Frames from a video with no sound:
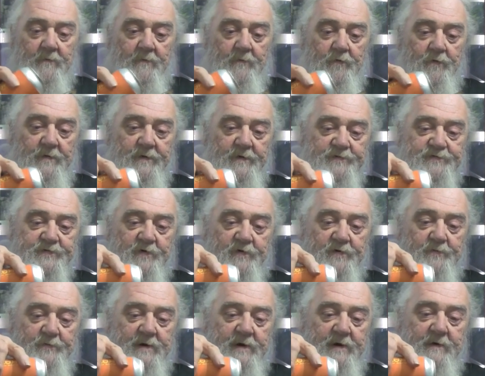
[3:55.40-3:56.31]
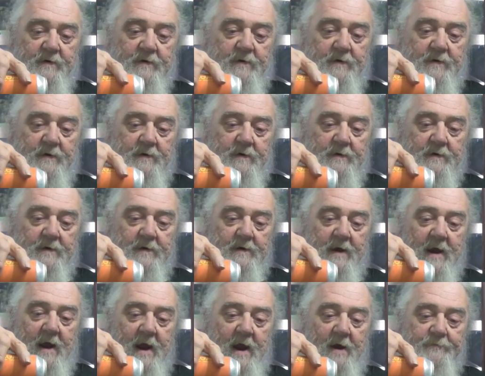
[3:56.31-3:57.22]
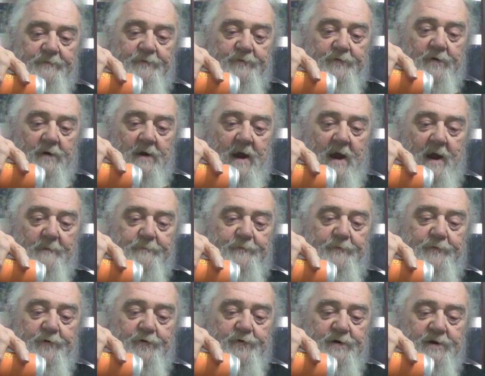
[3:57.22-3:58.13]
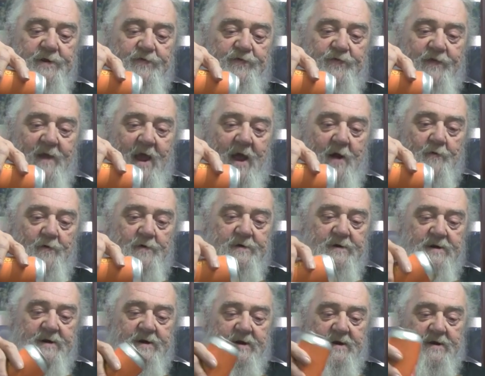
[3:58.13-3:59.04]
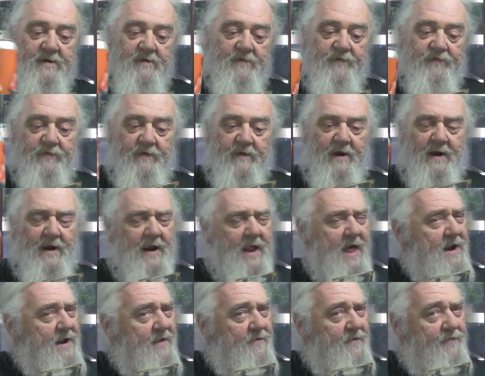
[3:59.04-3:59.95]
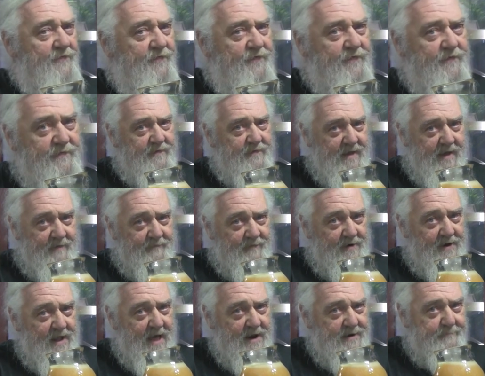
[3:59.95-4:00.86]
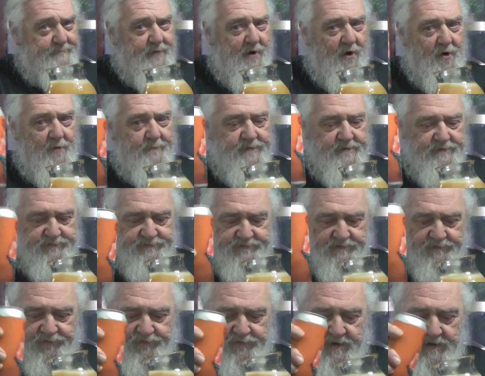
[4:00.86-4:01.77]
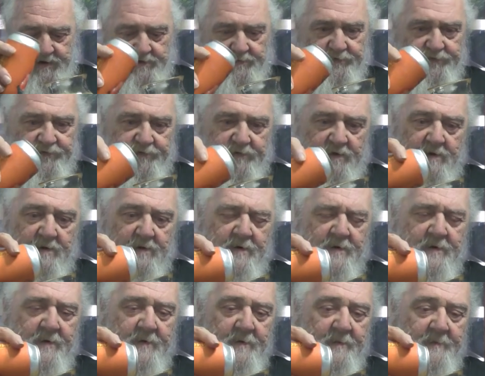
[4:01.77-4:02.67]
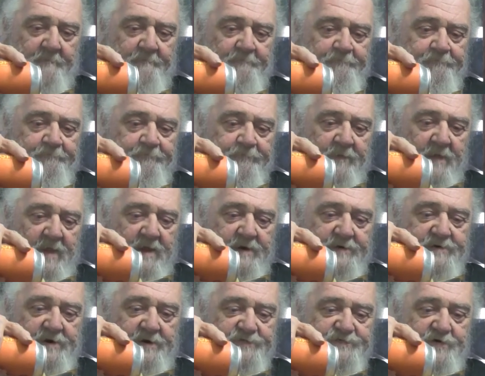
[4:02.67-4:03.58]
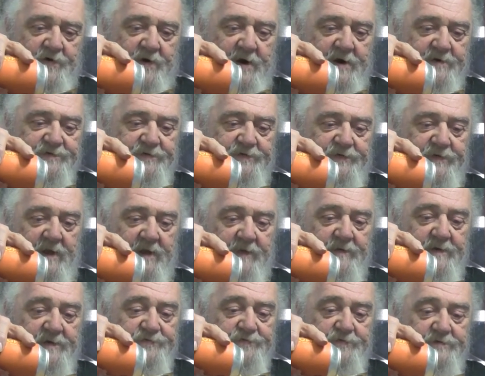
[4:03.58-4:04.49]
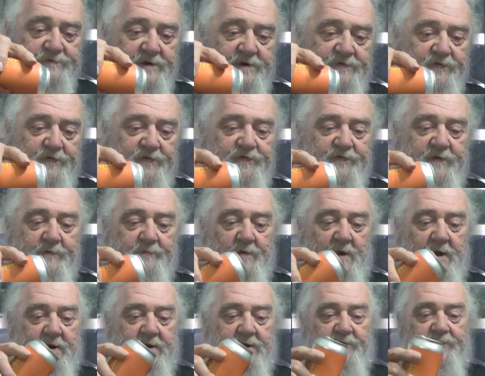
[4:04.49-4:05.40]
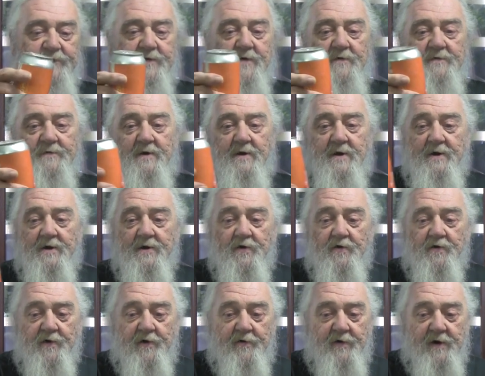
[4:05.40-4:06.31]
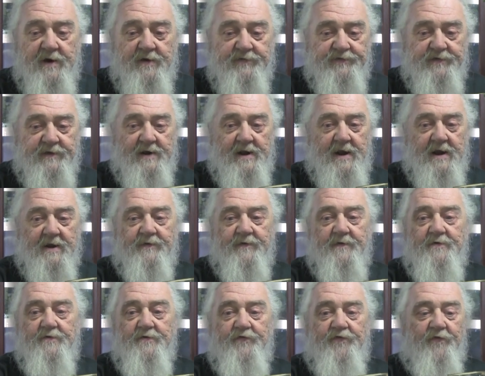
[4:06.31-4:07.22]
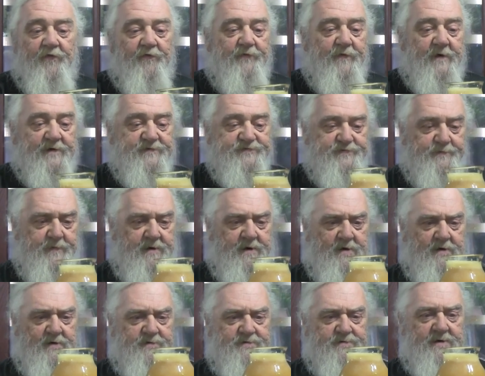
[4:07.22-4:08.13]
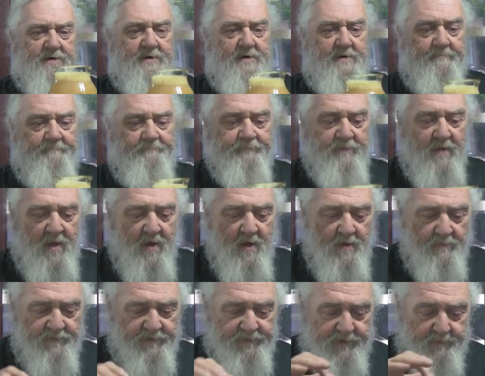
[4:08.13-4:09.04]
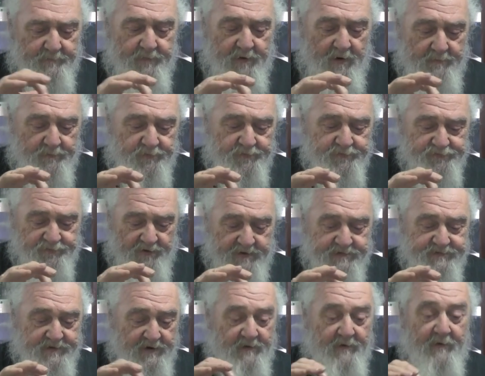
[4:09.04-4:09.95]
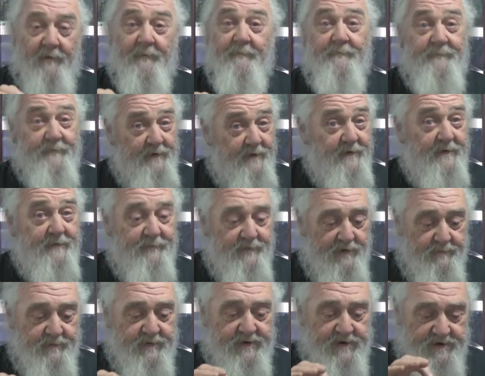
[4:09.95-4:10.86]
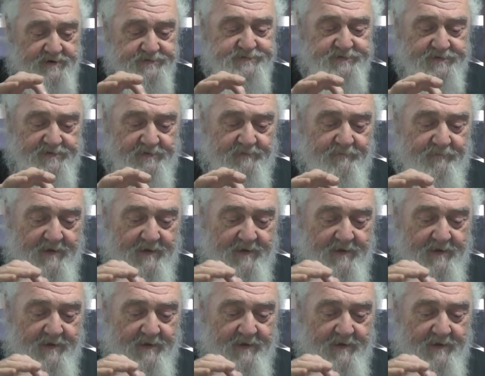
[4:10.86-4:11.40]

whether it's going to be how fr how fruity, sour it is, and a lot of those have a lot of pulpish. It settles and does crazy thing. This one doesn't seem like it's going crazy like the Oozel Finch beer did, but the bubbles right there are very reminiscent of